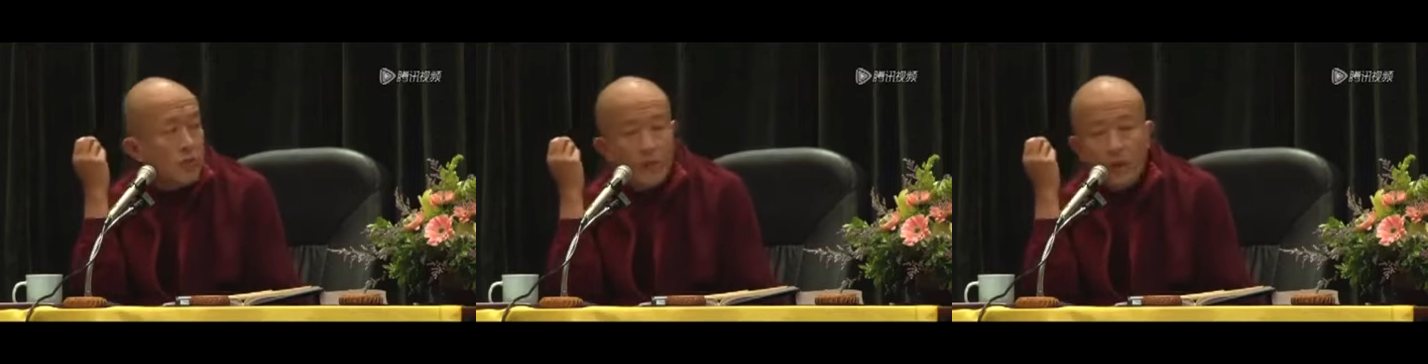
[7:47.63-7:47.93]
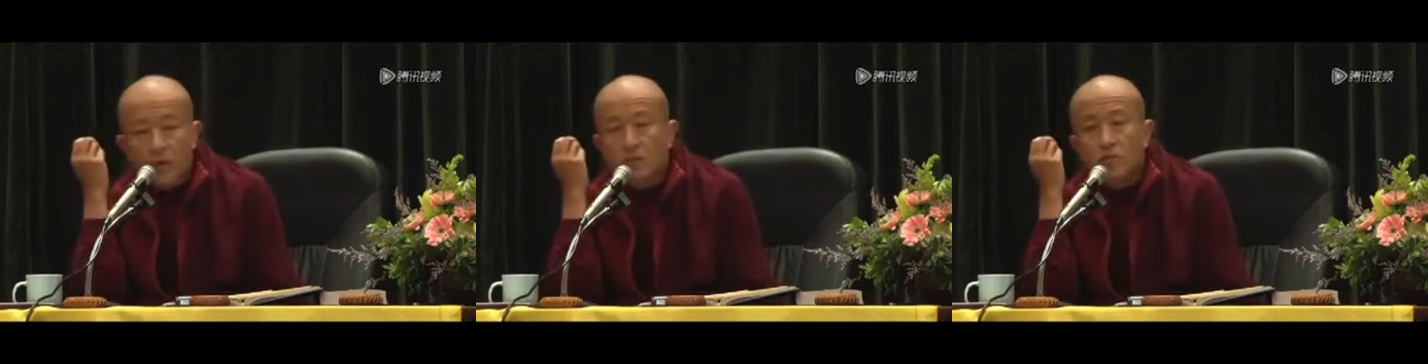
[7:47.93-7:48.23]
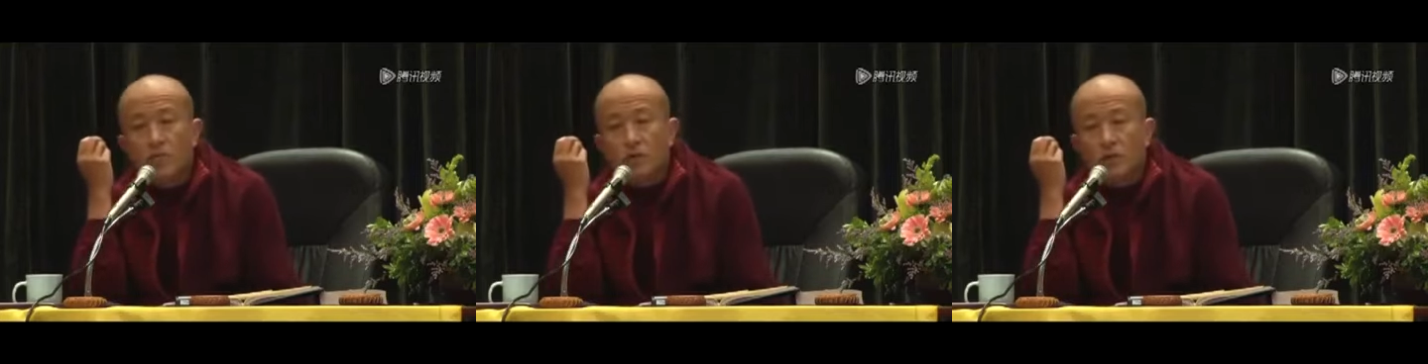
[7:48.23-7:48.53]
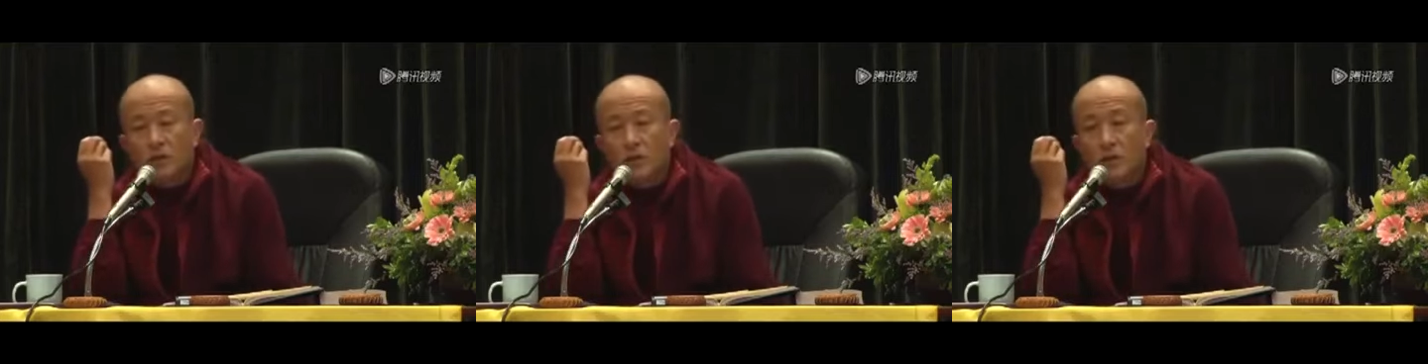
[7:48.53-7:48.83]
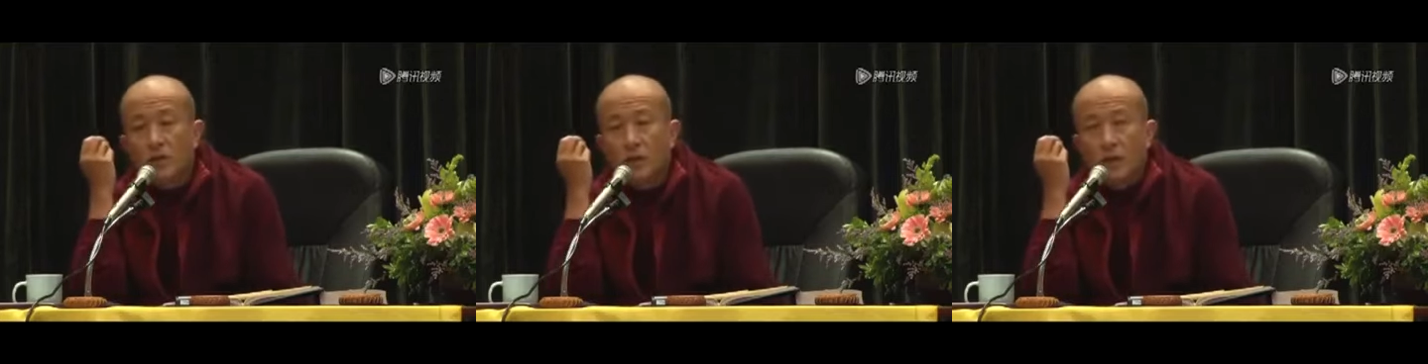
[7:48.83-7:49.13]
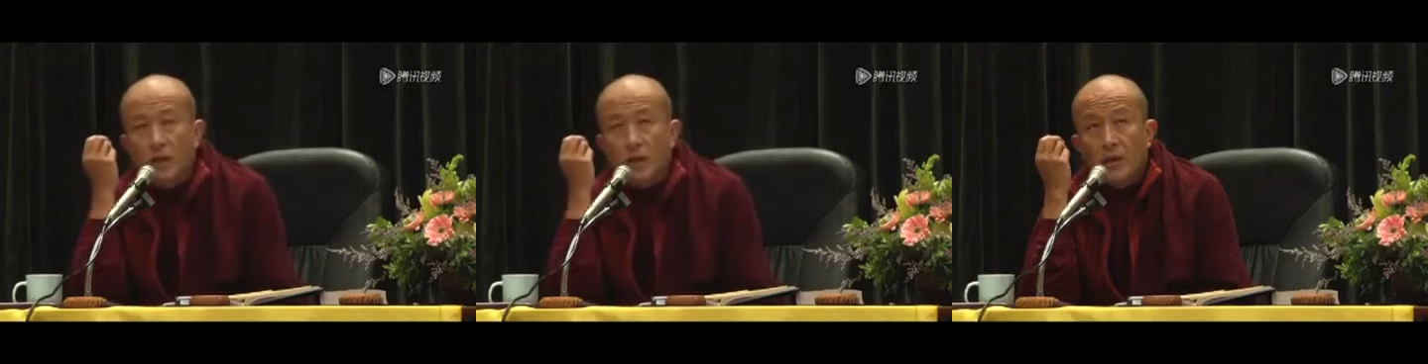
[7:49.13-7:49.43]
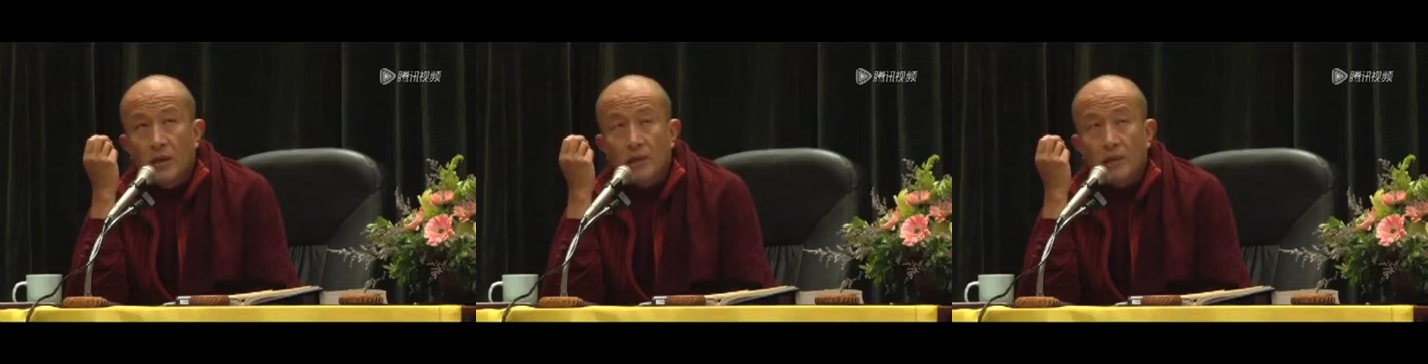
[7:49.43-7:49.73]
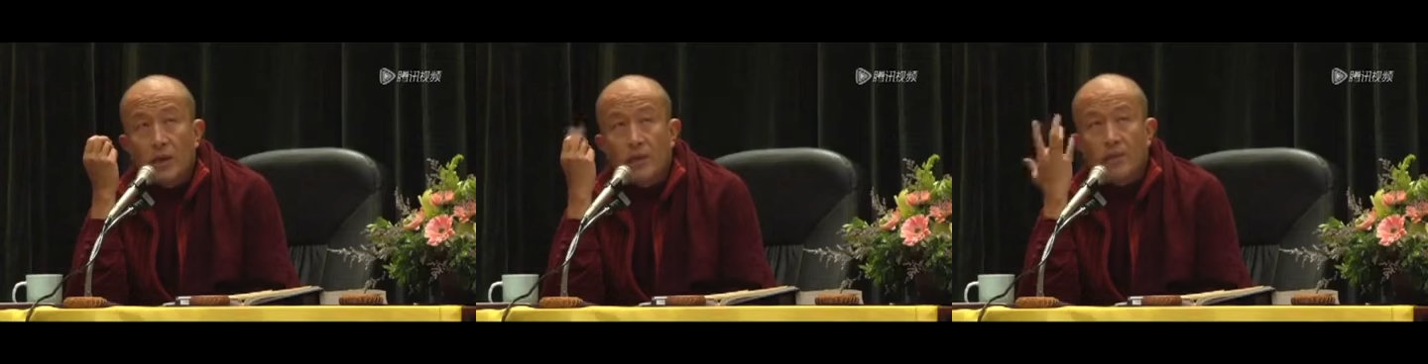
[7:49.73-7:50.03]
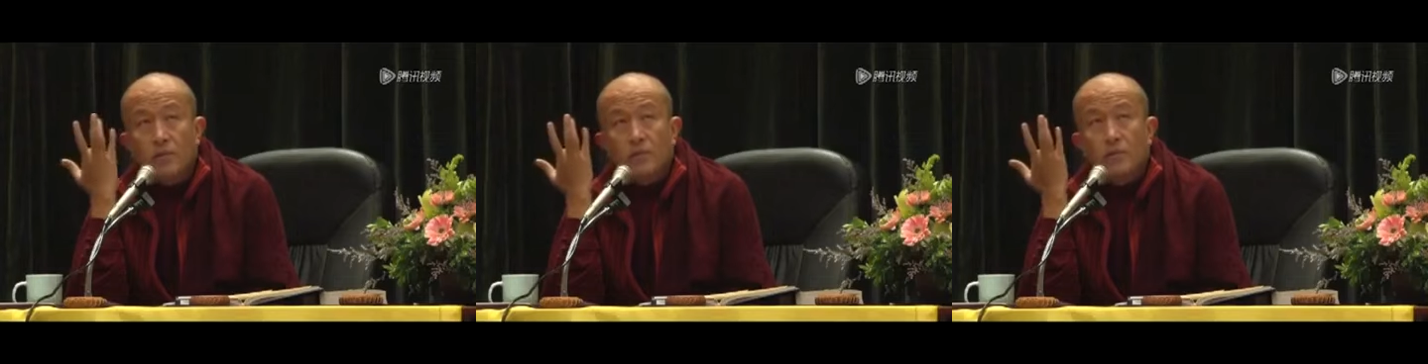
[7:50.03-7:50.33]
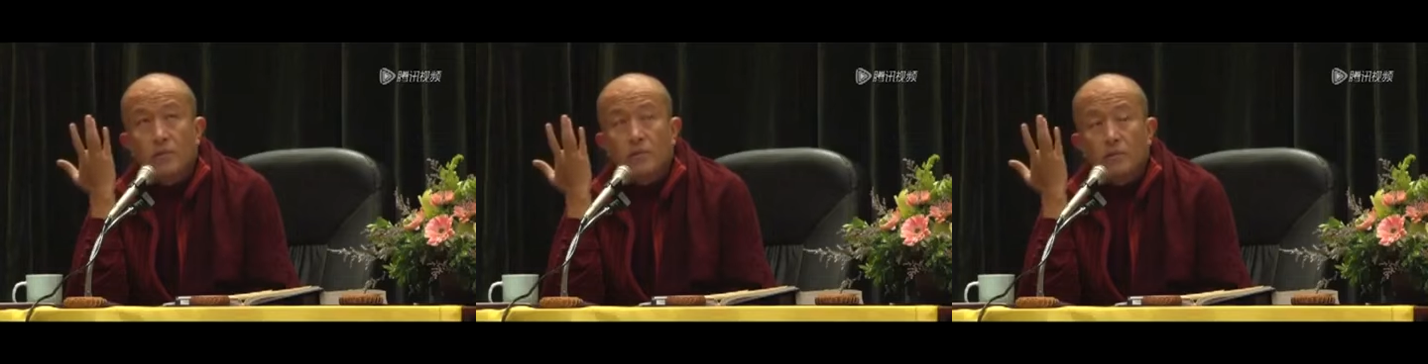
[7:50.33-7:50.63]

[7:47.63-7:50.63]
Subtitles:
of our body and up